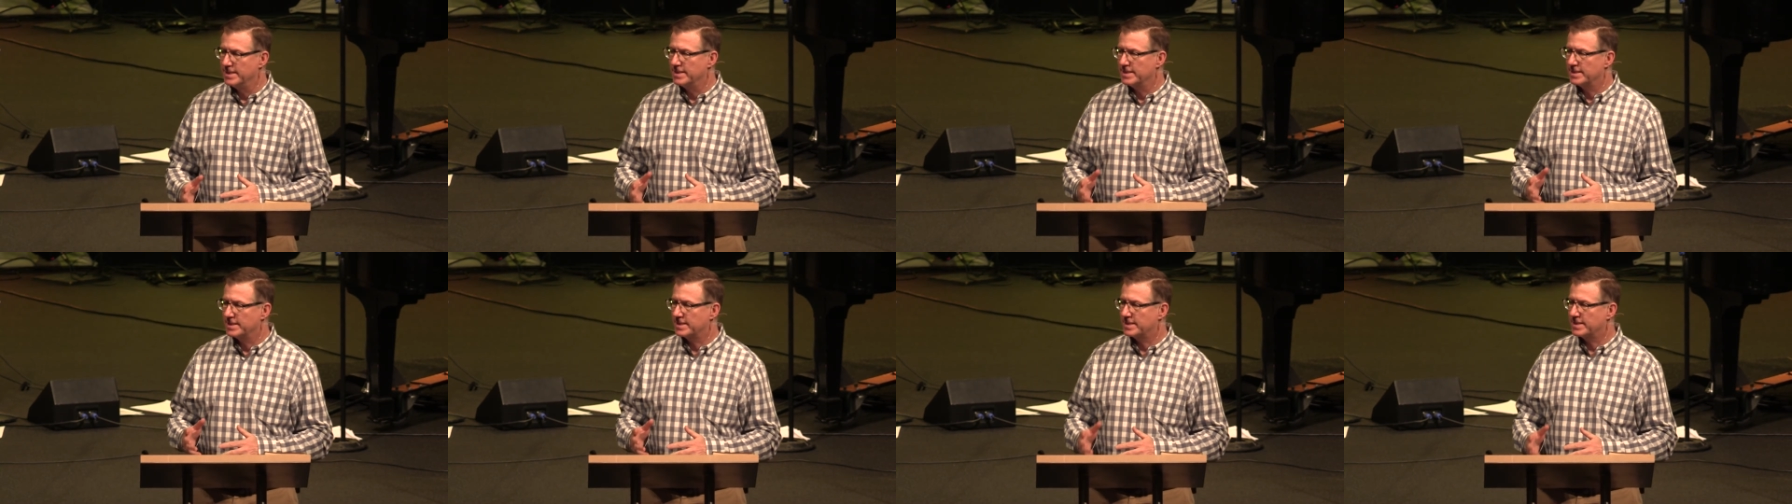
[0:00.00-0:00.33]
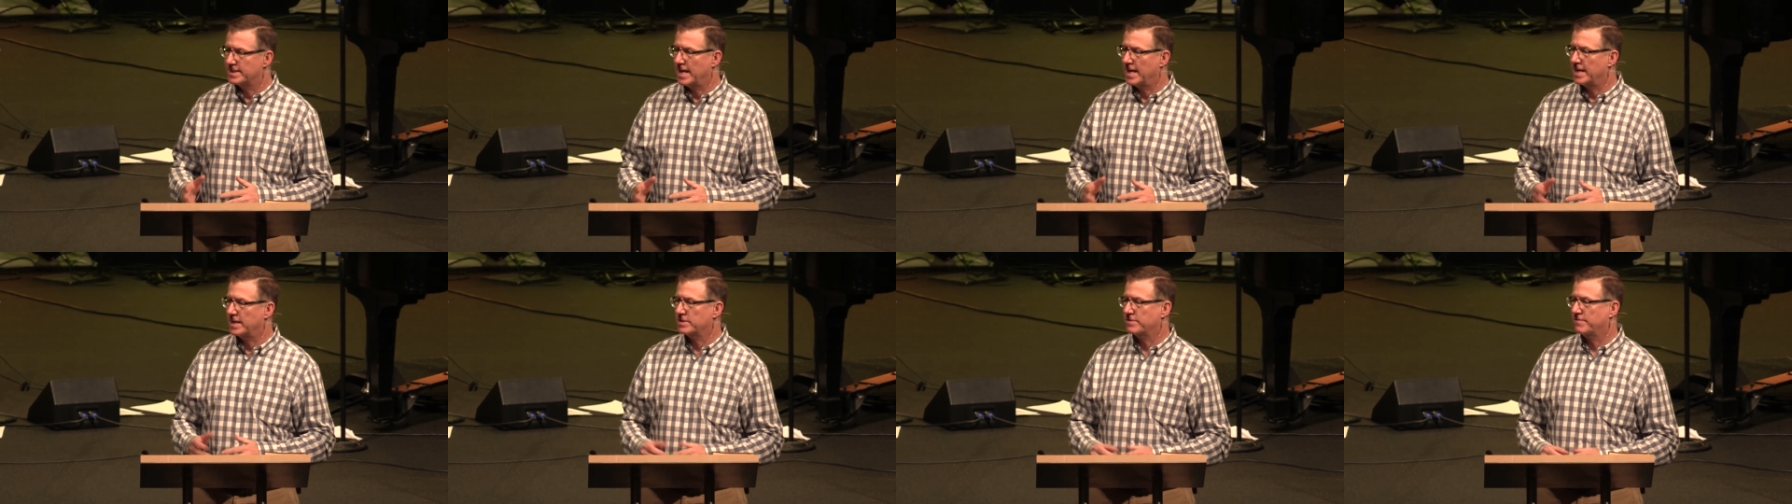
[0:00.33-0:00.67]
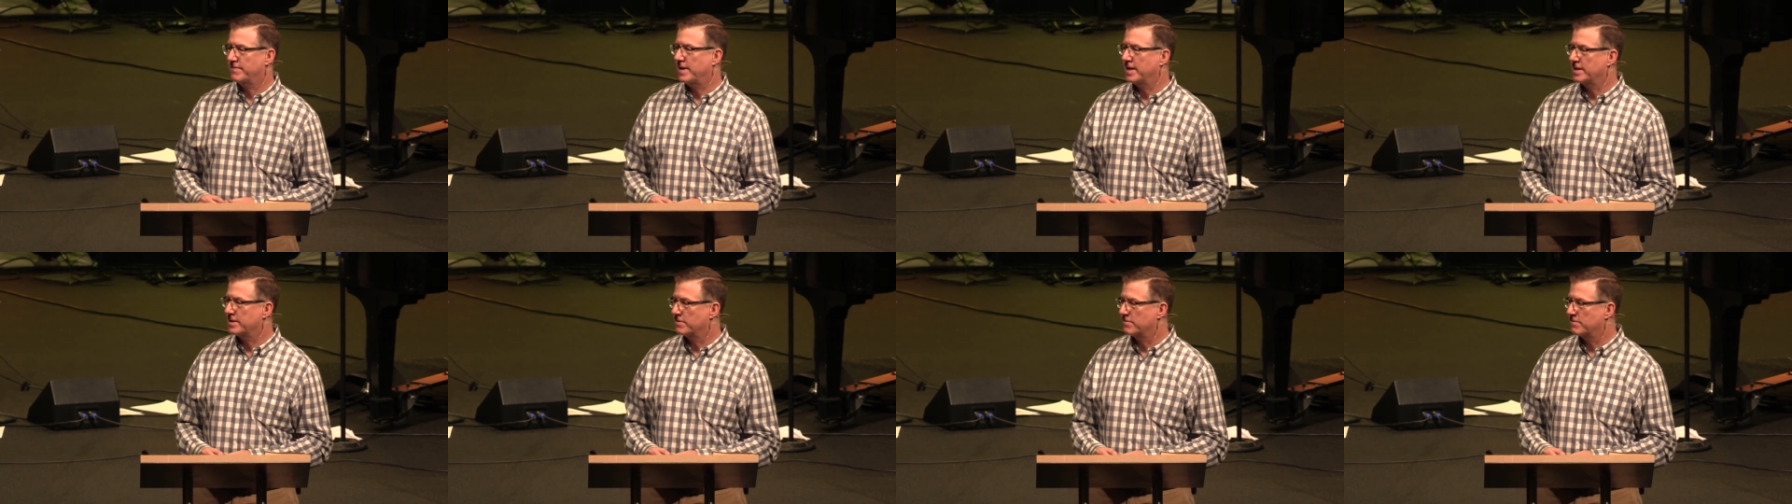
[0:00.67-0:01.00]
to
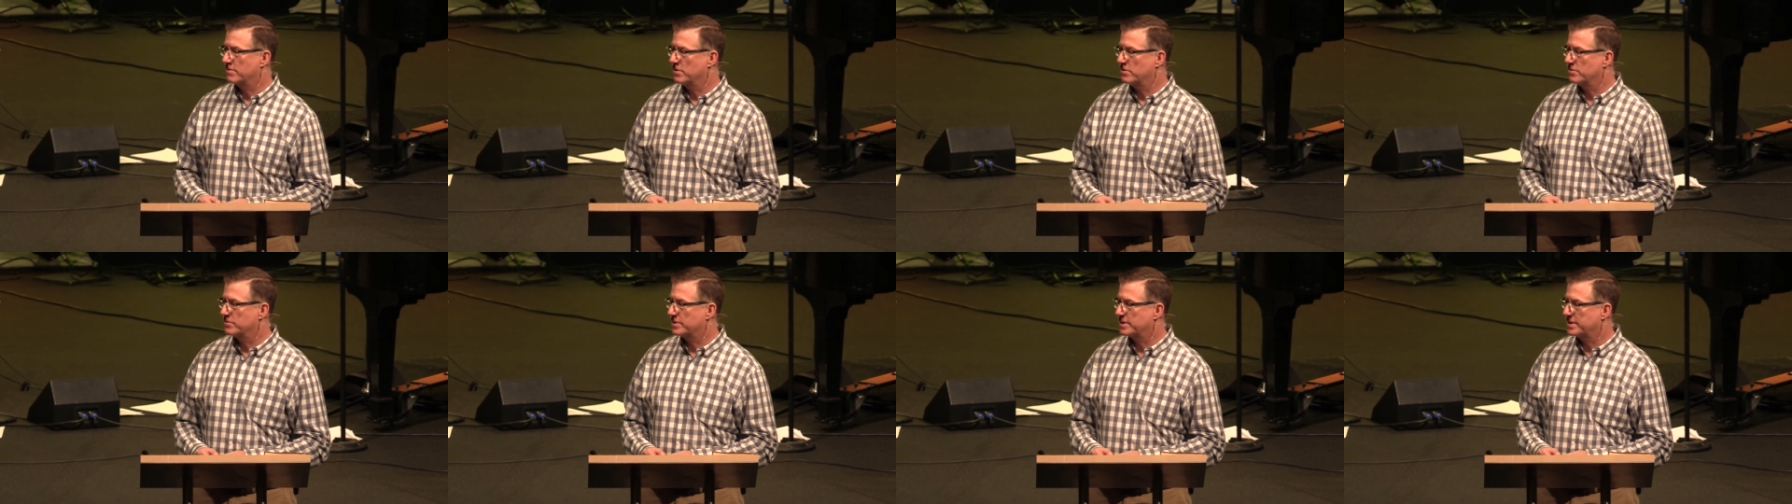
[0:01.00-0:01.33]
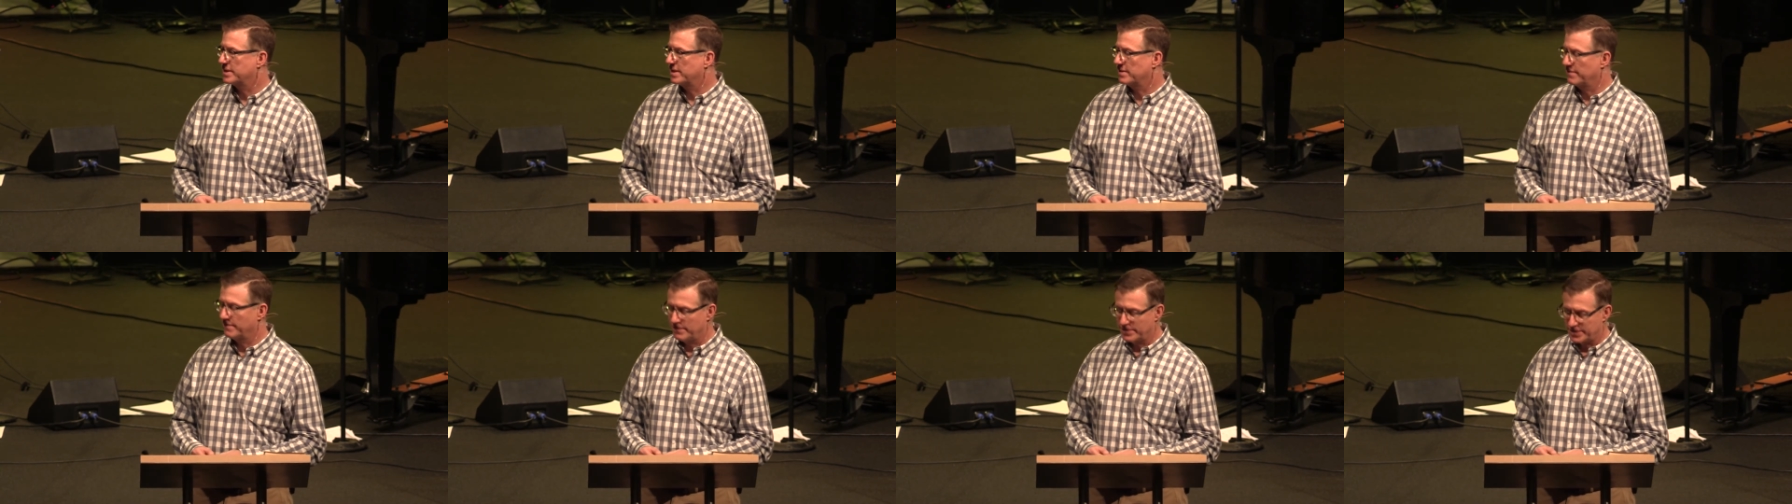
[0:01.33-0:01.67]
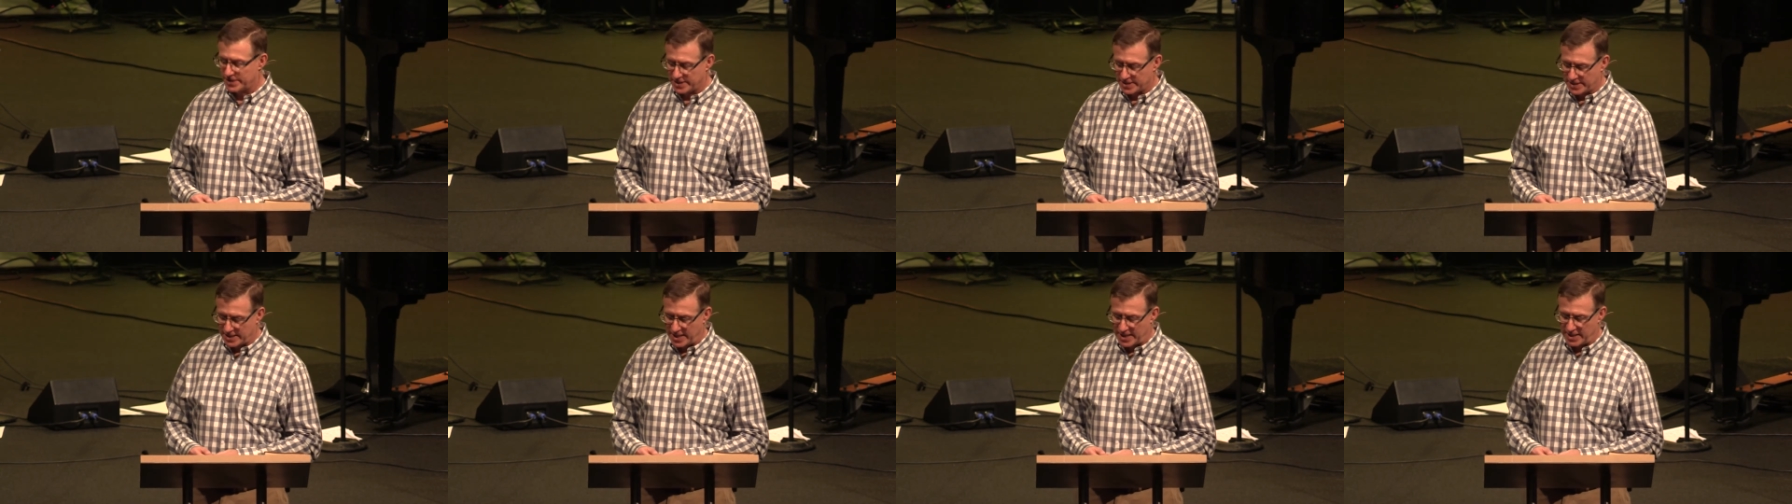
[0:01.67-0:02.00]
satisfy their own sinful
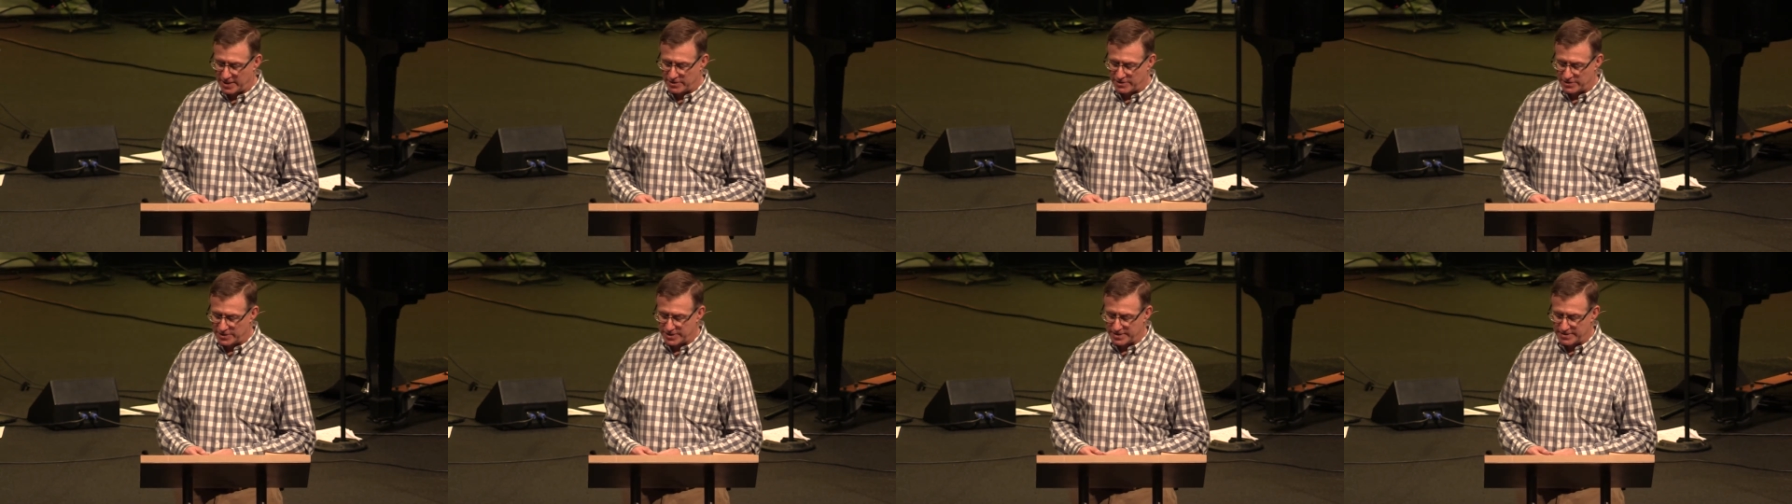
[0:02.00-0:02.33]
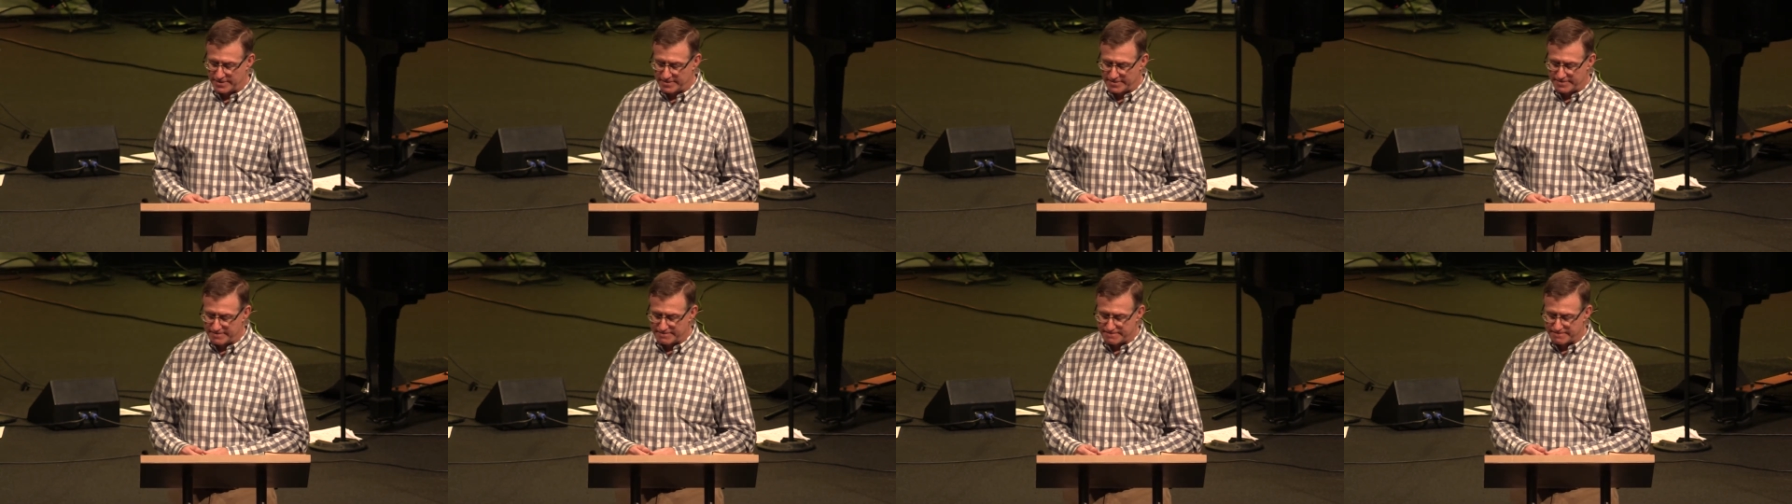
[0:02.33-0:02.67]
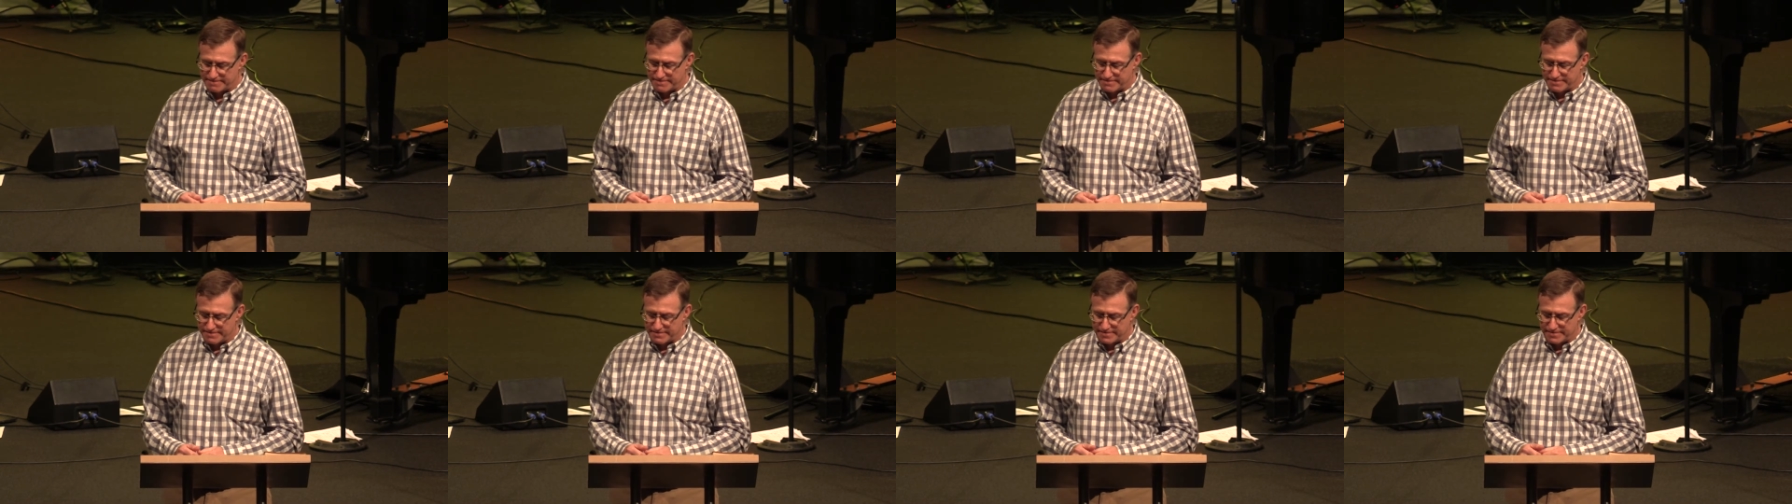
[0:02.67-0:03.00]
desires.
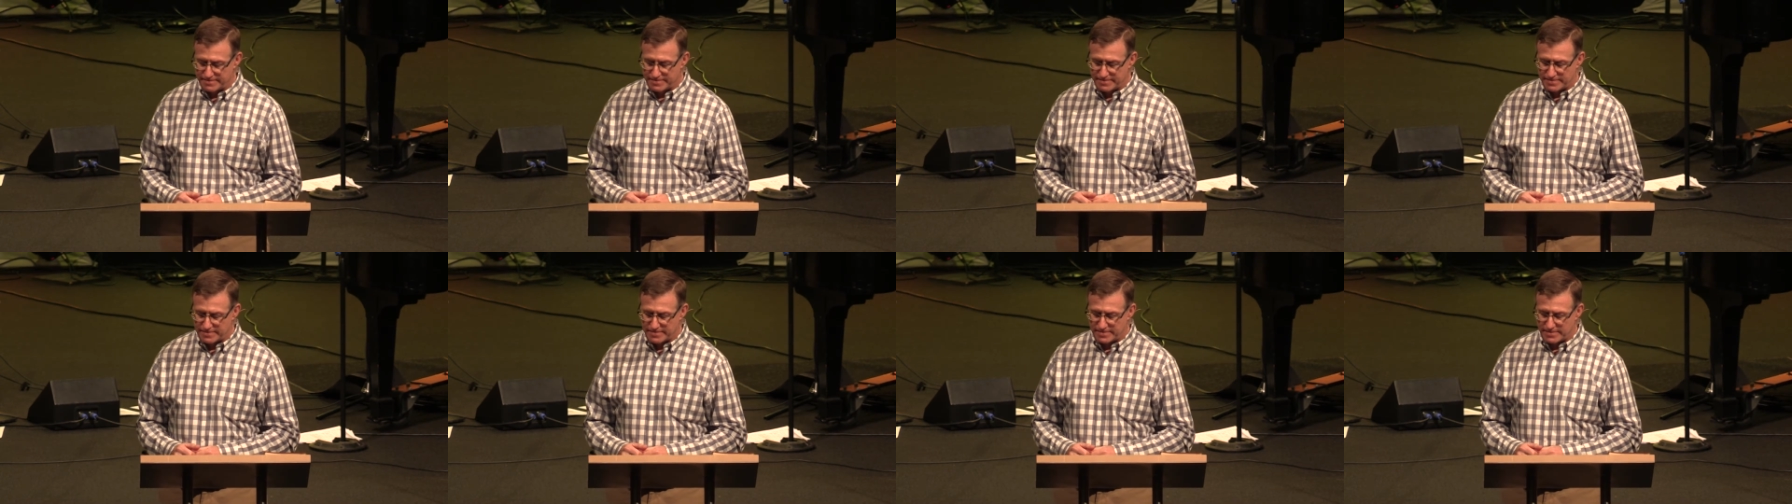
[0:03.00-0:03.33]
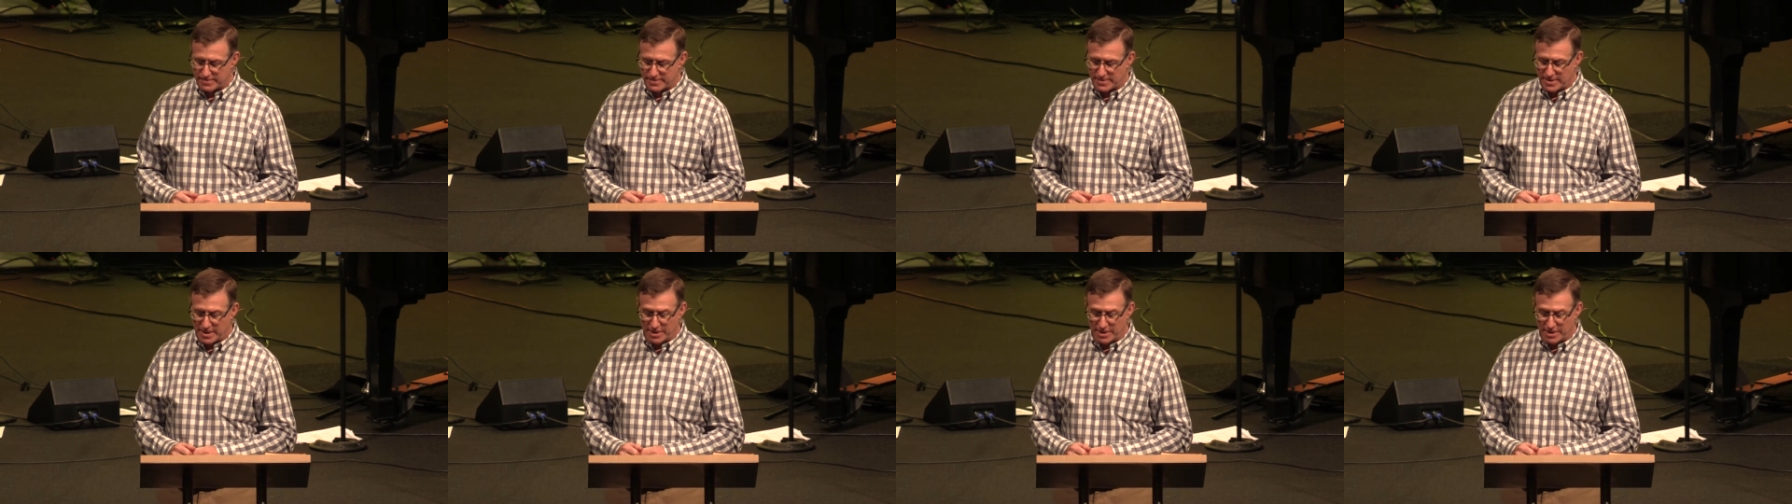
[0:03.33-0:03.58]
Now,